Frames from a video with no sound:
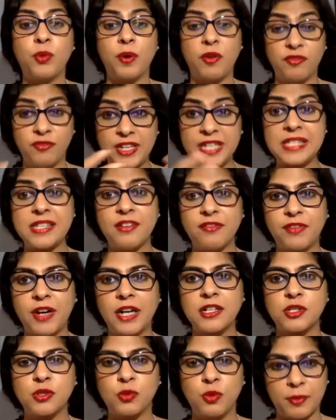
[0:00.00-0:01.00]
VC funds
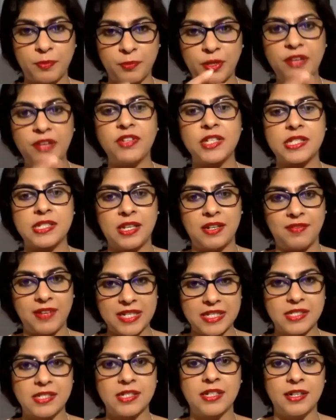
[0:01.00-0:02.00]
who had previously
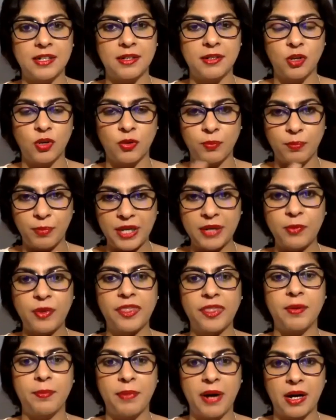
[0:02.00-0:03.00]
invested and been in
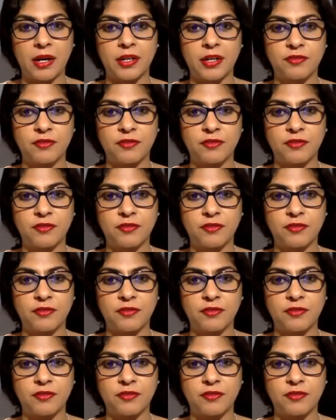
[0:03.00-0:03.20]
the market